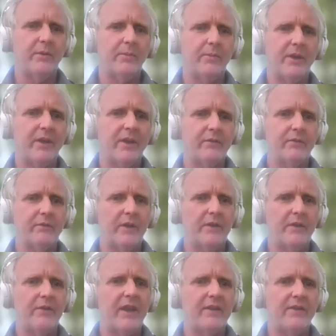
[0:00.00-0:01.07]
TPLF,
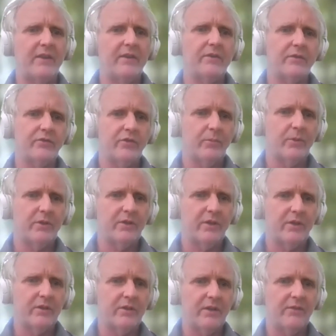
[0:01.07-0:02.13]
and they then distribute
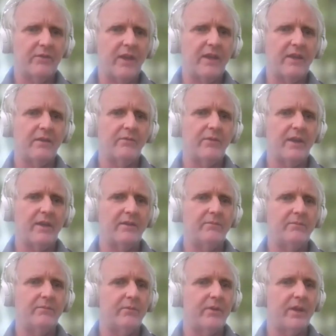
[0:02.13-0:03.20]
it, and they
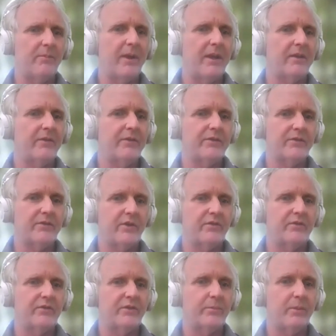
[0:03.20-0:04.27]
make the
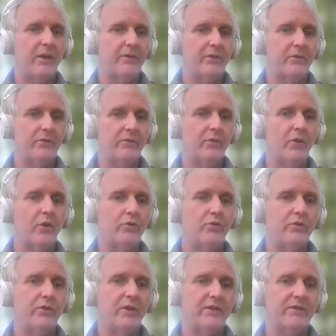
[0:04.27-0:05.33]
decisions about who
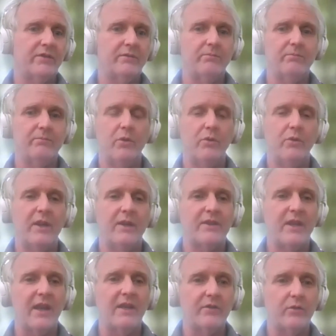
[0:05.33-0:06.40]
gets
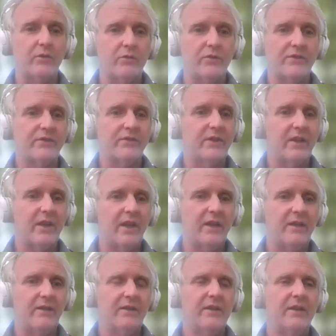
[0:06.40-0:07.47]
aid and who doesn't get
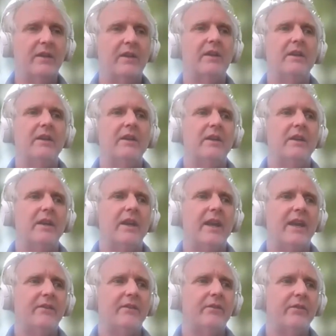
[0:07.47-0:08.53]
aid,
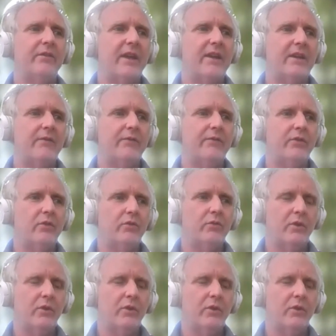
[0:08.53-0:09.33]
and that if